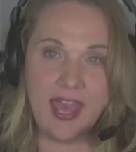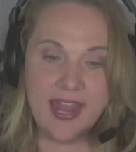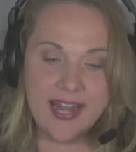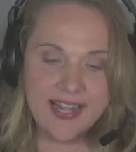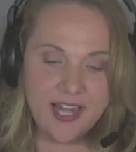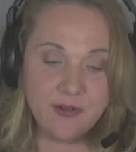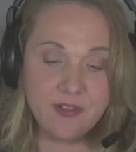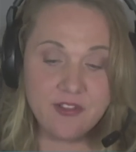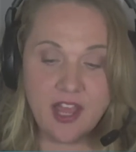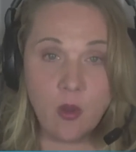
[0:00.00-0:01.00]
and
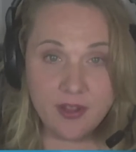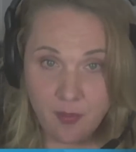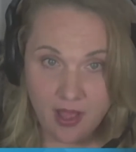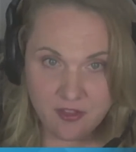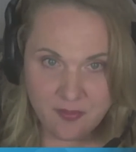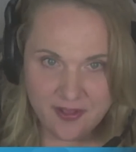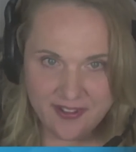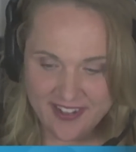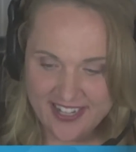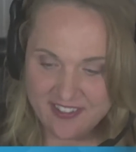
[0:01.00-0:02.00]
it's not always
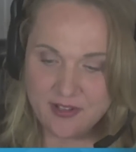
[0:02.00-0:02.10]
possible, right?